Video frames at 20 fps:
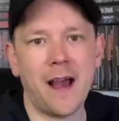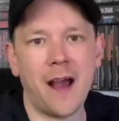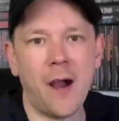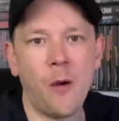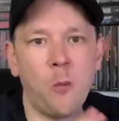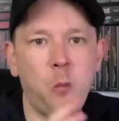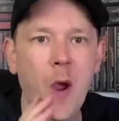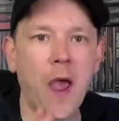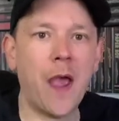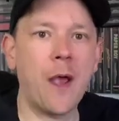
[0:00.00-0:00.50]

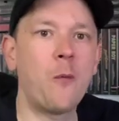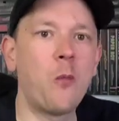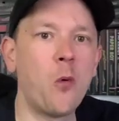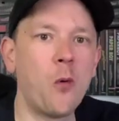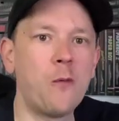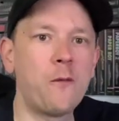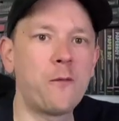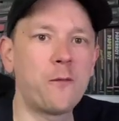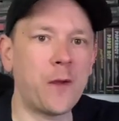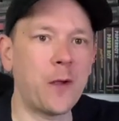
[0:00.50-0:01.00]
a
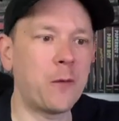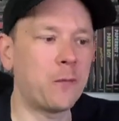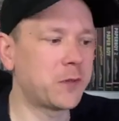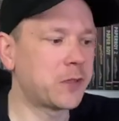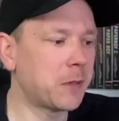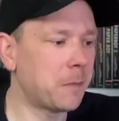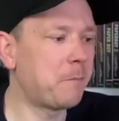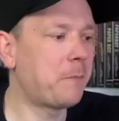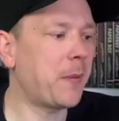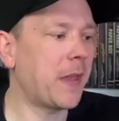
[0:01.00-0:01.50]
werewolf film
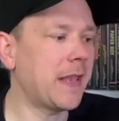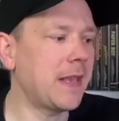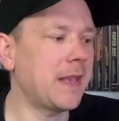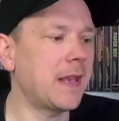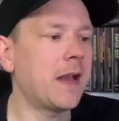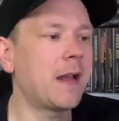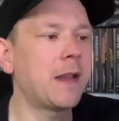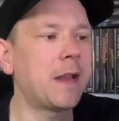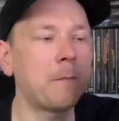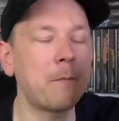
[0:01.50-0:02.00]
to beat
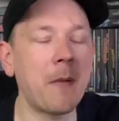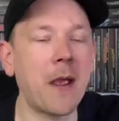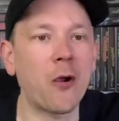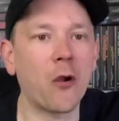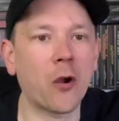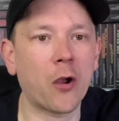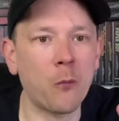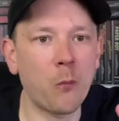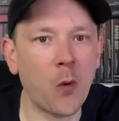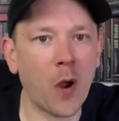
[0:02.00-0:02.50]
an
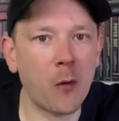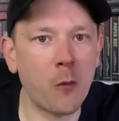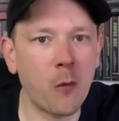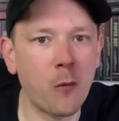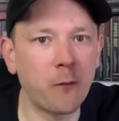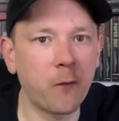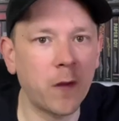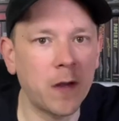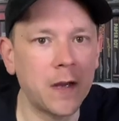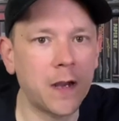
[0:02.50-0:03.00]
American
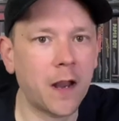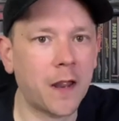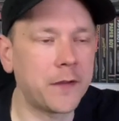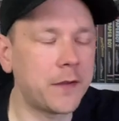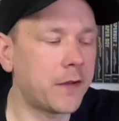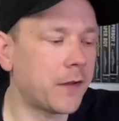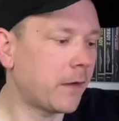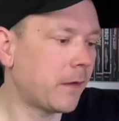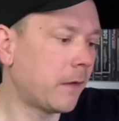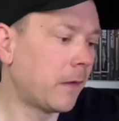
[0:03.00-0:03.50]
werewolf in
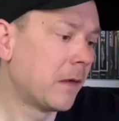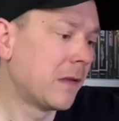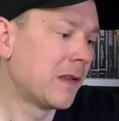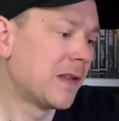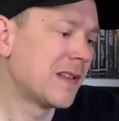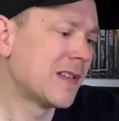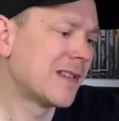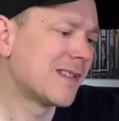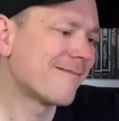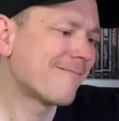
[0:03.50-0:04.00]
London?
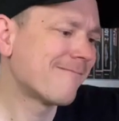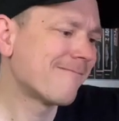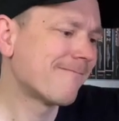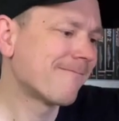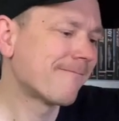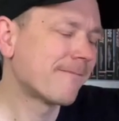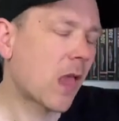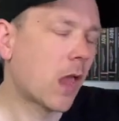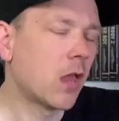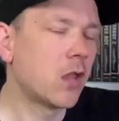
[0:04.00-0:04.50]

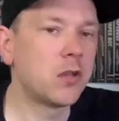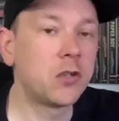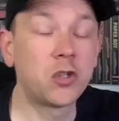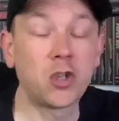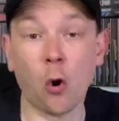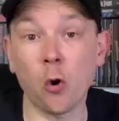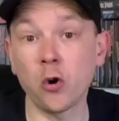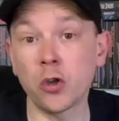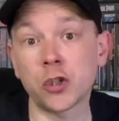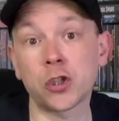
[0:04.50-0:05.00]

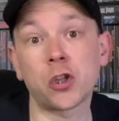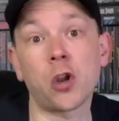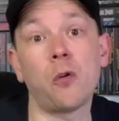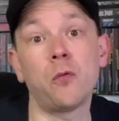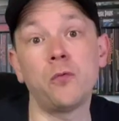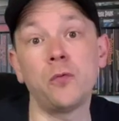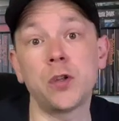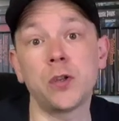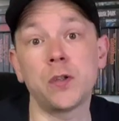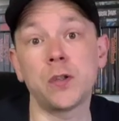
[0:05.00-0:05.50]
Dog
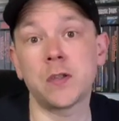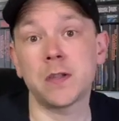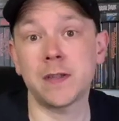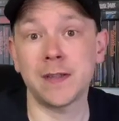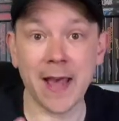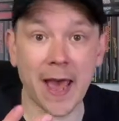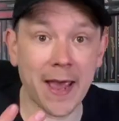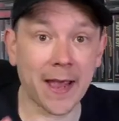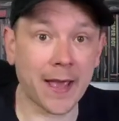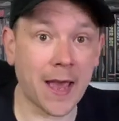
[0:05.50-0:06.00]
Soldiers
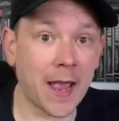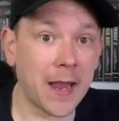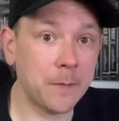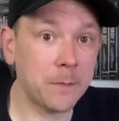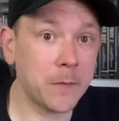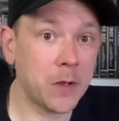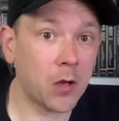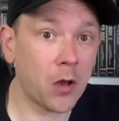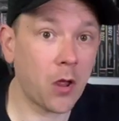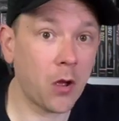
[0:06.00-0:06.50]
that
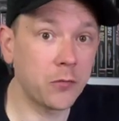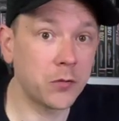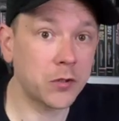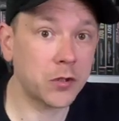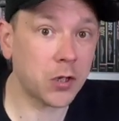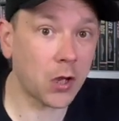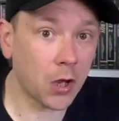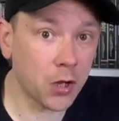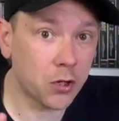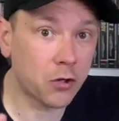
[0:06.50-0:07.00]
came
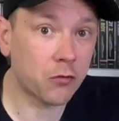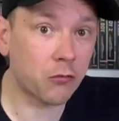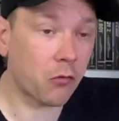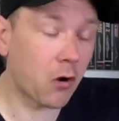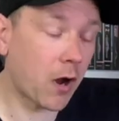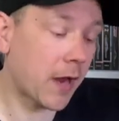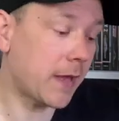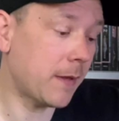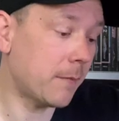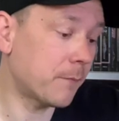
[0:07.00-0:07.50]
close. A
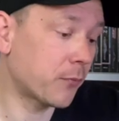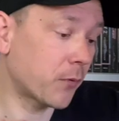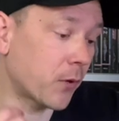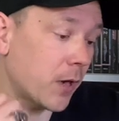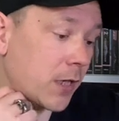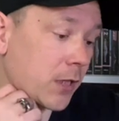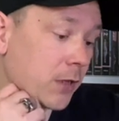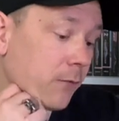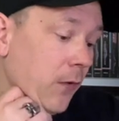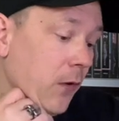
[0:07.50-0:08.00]
great
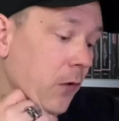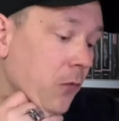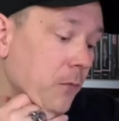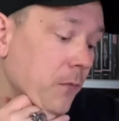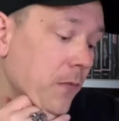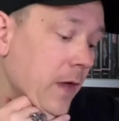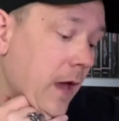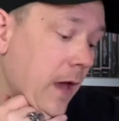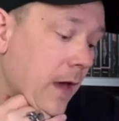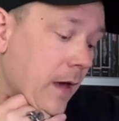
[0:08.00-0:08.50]
British
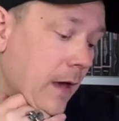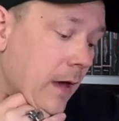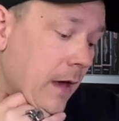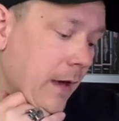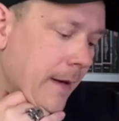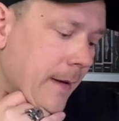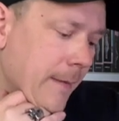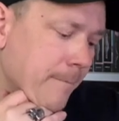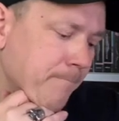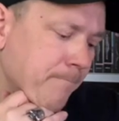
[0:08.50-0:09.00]
film that.
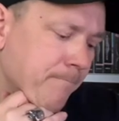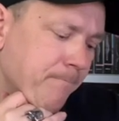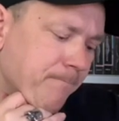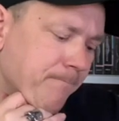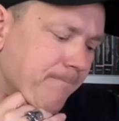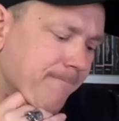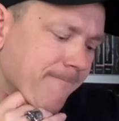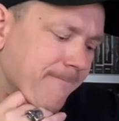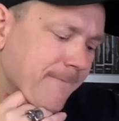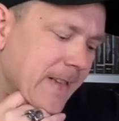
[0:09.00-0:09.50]
Um,
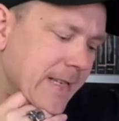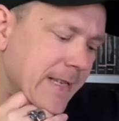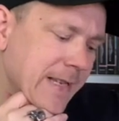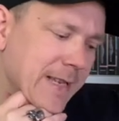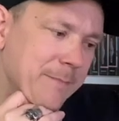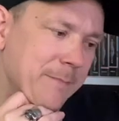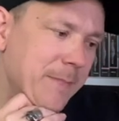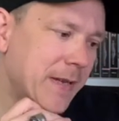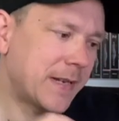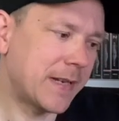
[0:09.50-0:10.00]

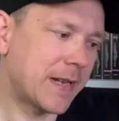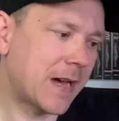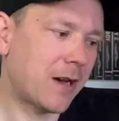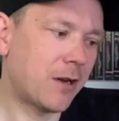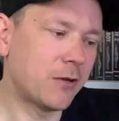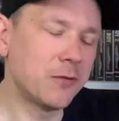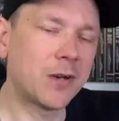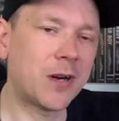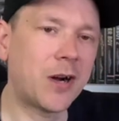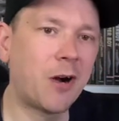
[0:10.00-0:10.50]
but
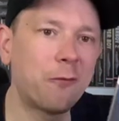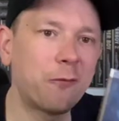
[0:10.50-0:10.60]
no, I